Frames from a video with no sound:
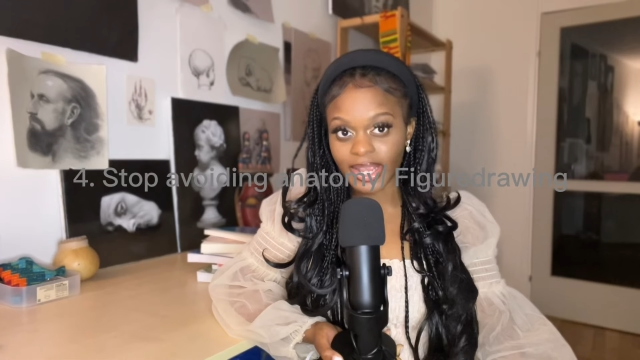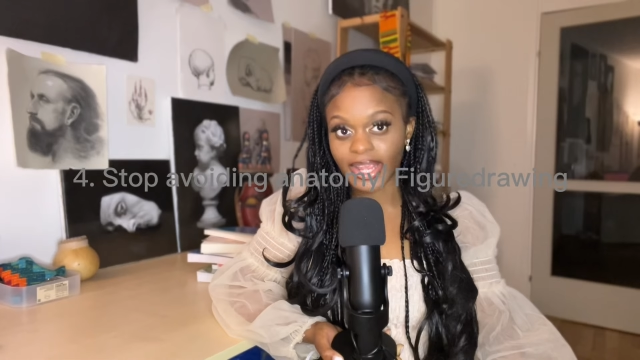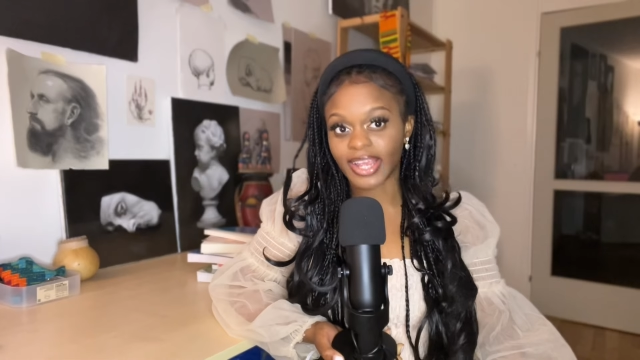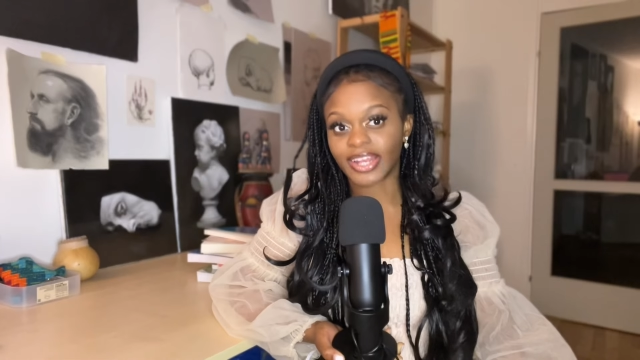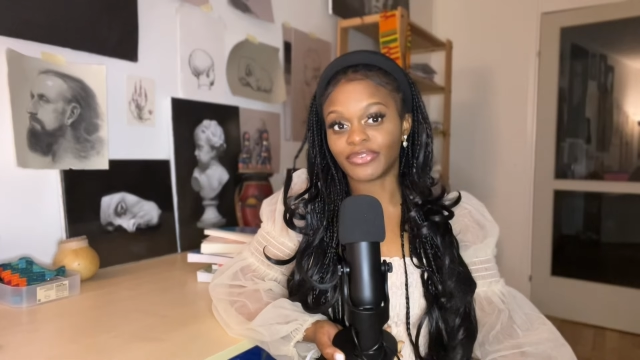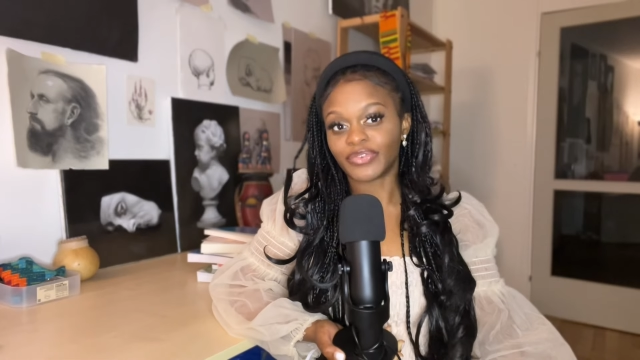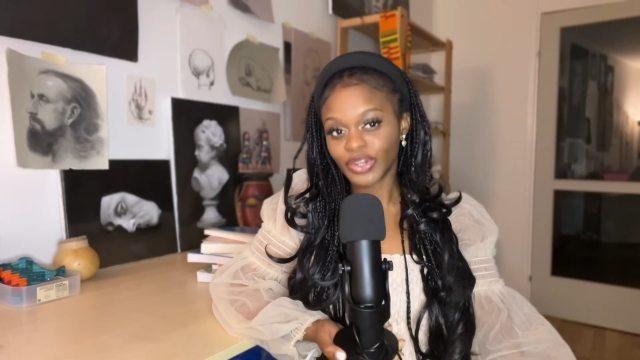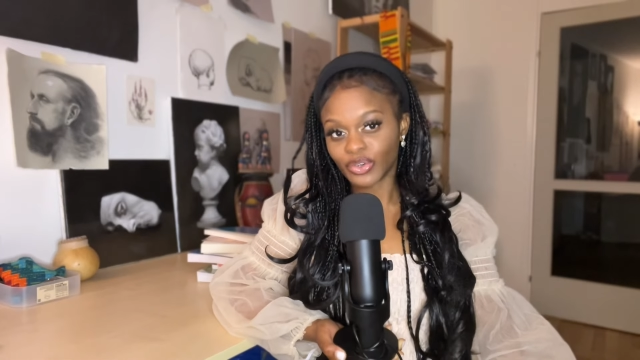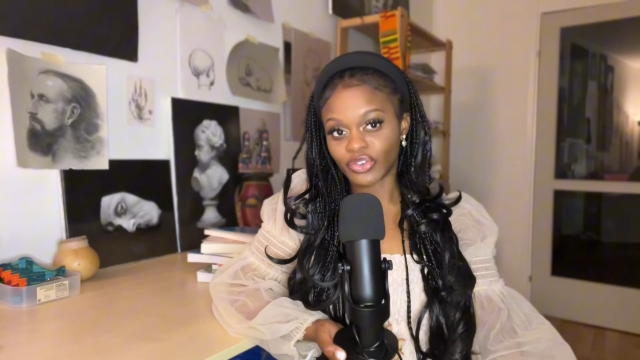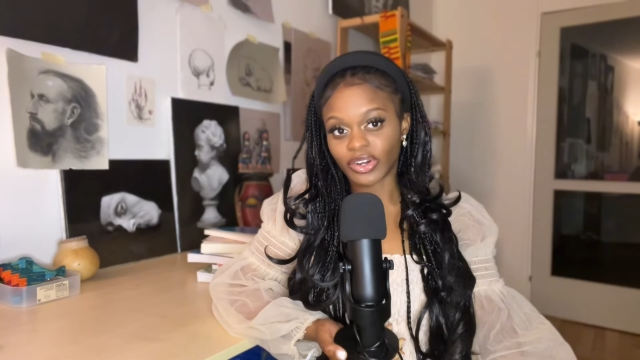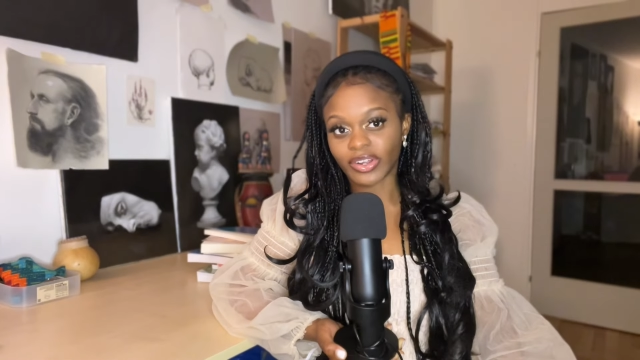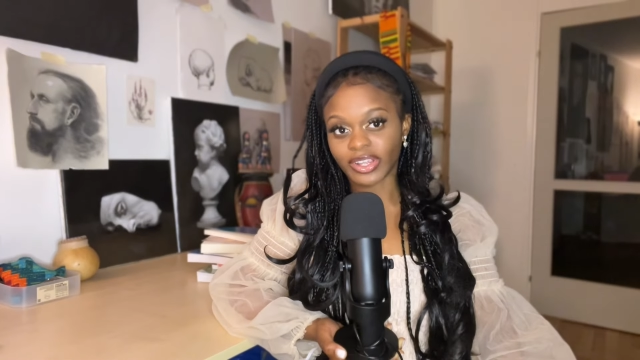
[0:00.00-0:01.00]
and
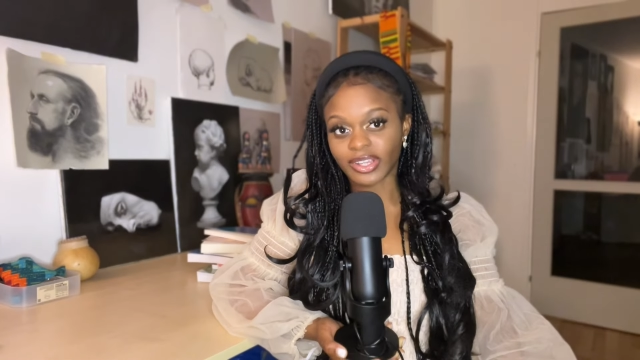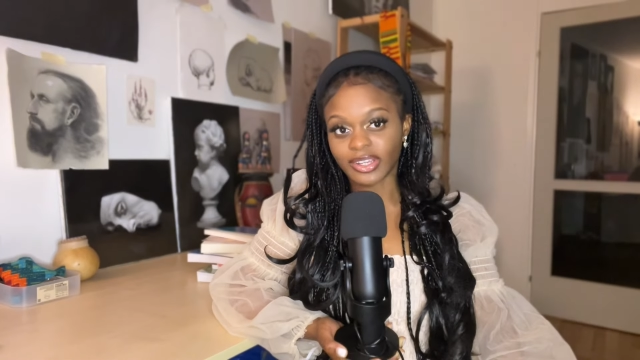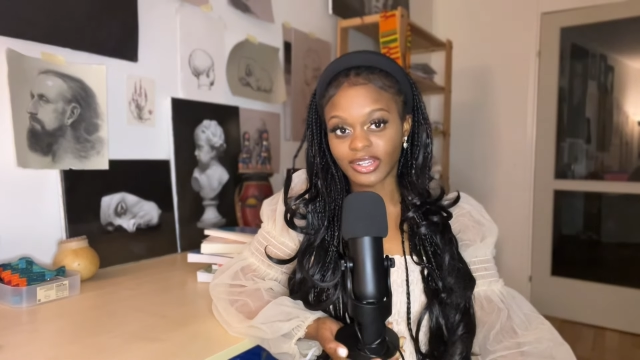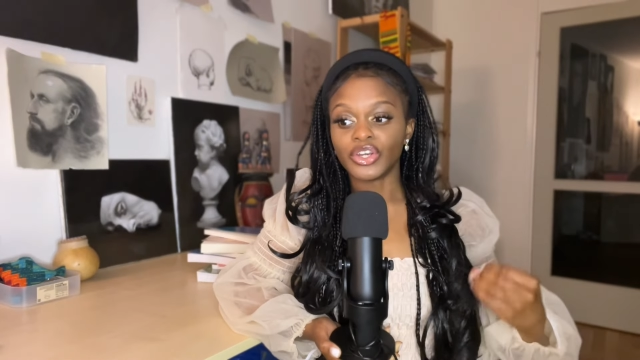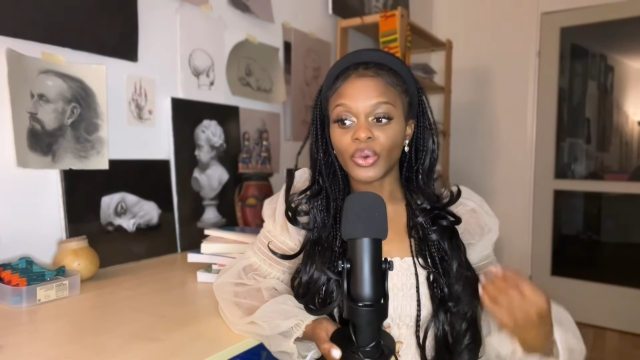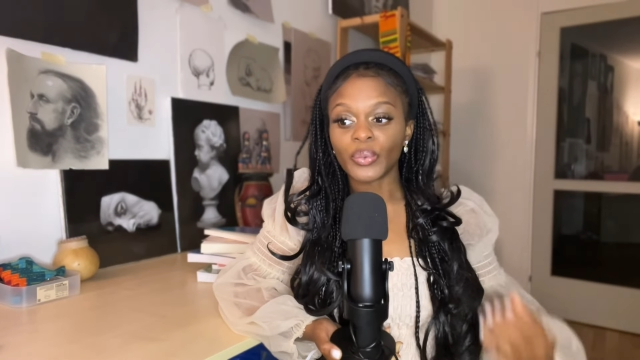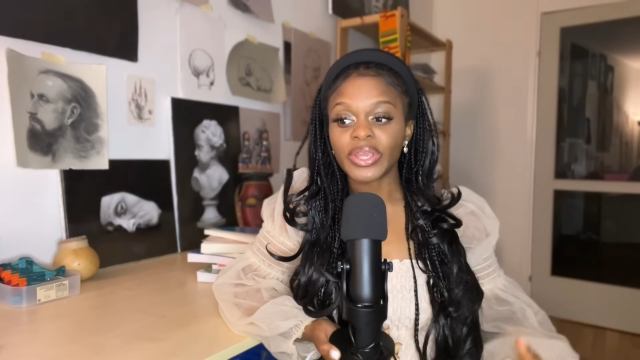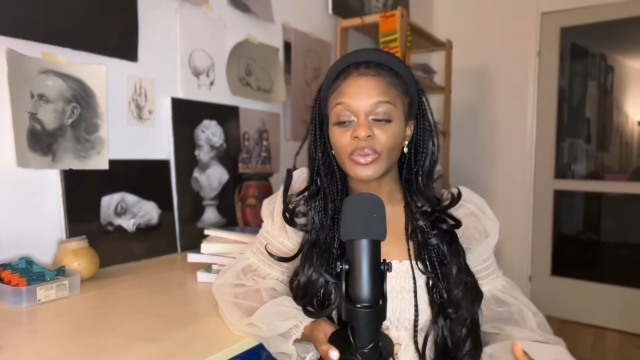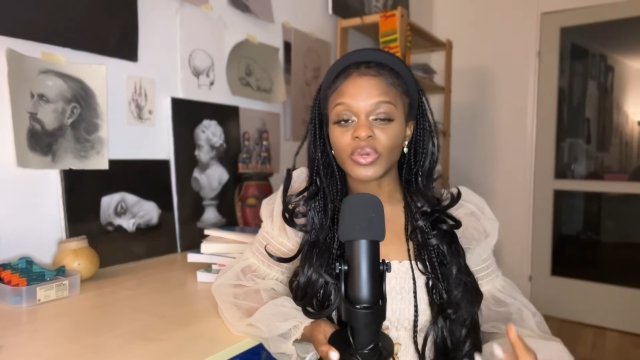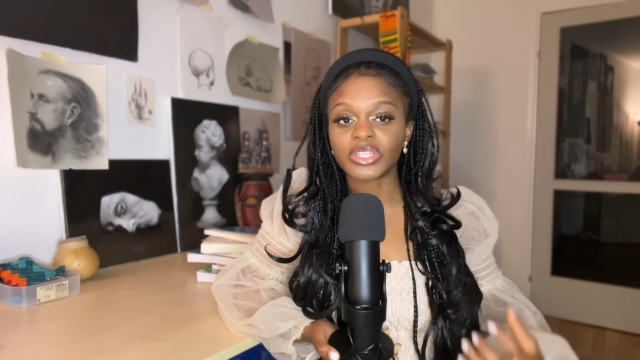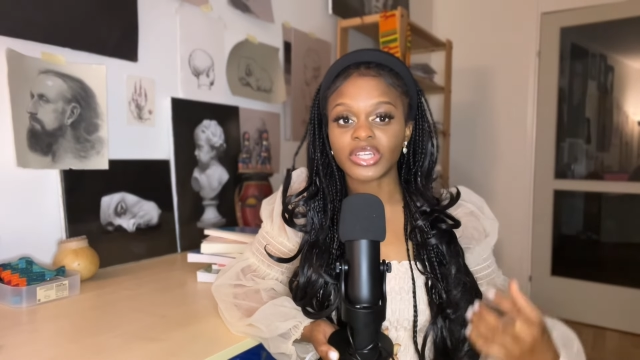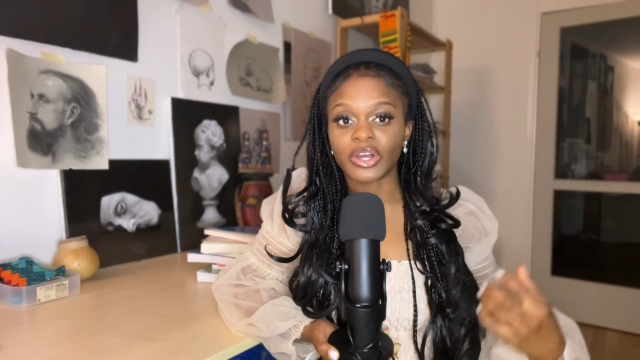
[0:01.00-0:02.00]
figure drawing.
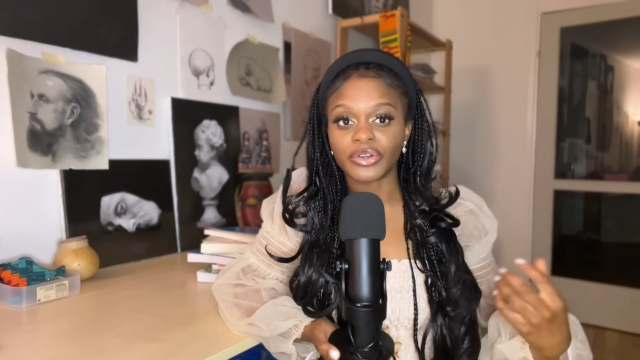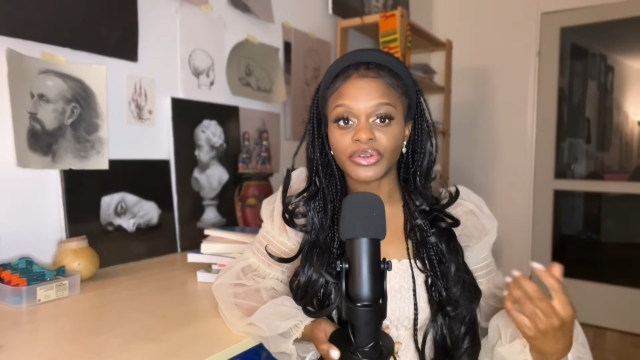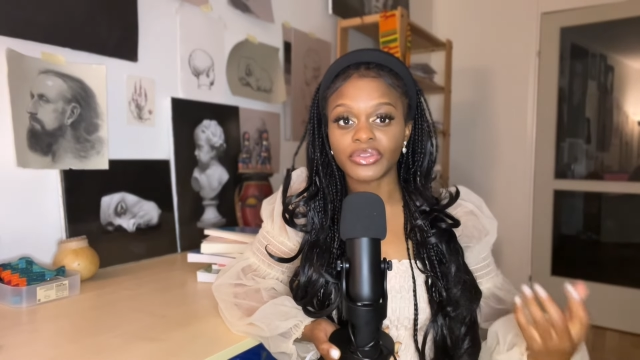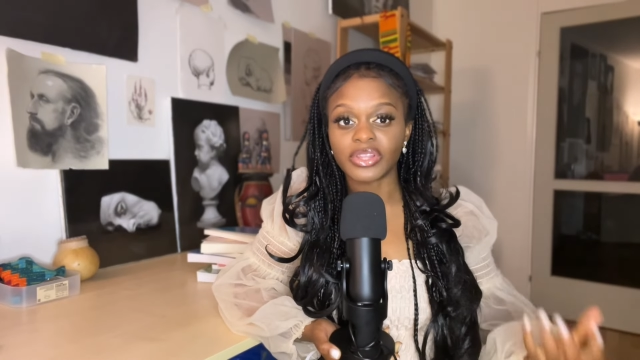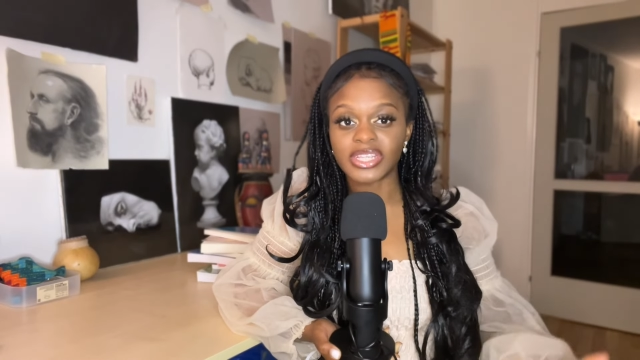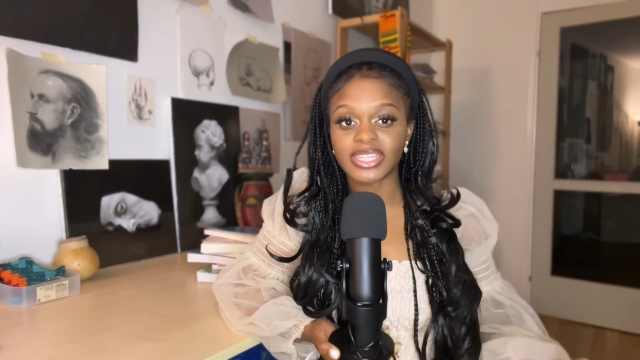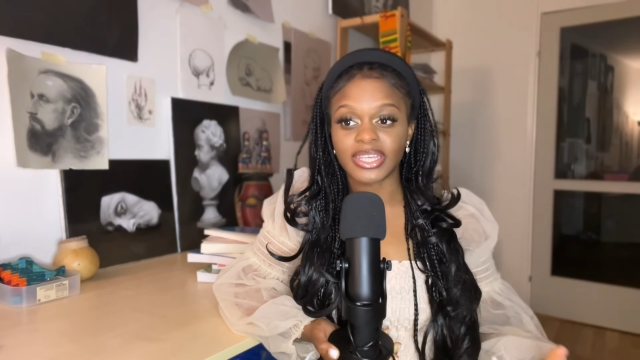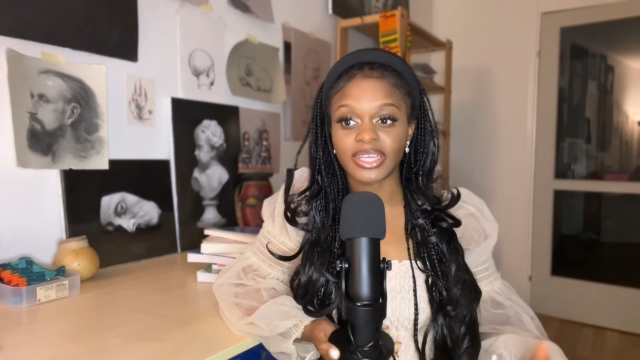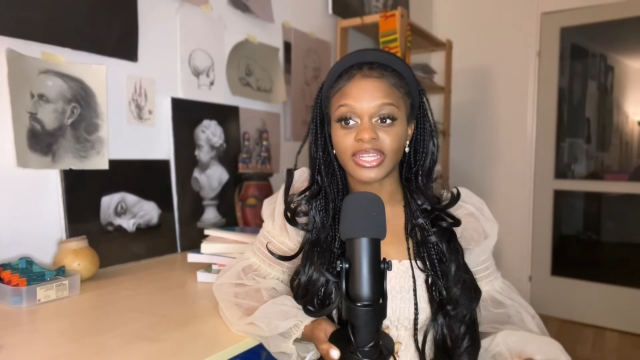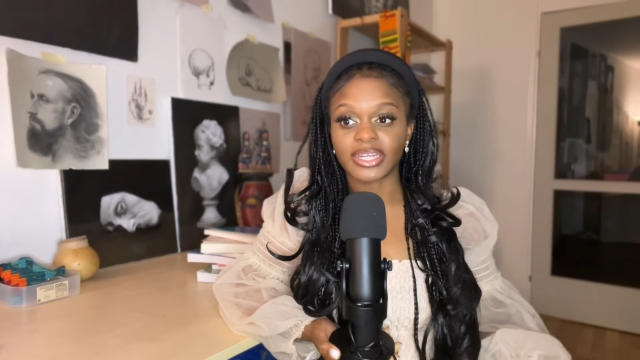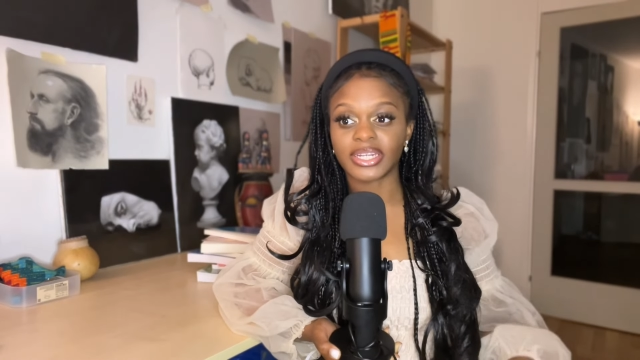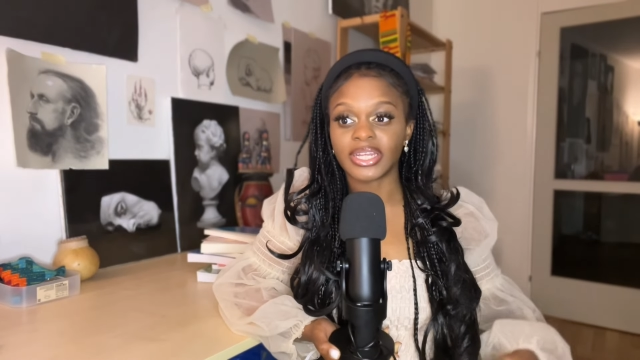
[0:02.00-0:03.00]
Knowing what's under the
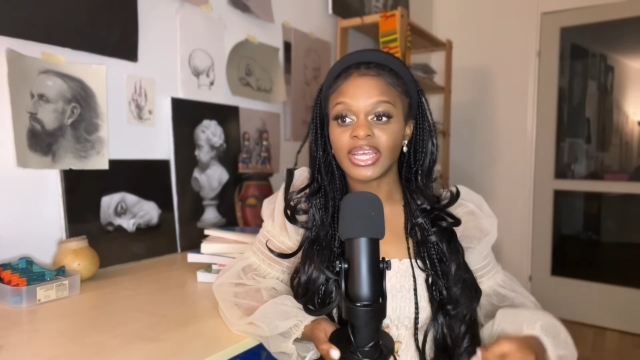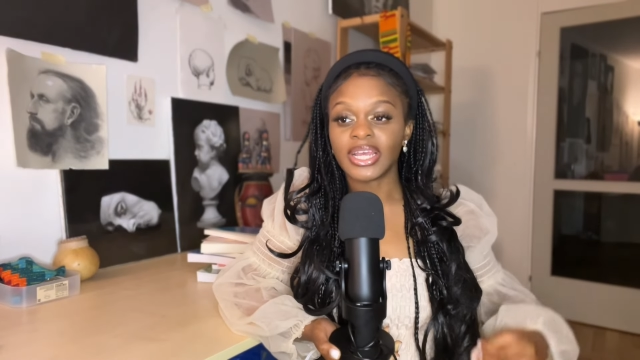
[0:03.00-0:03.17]
skin,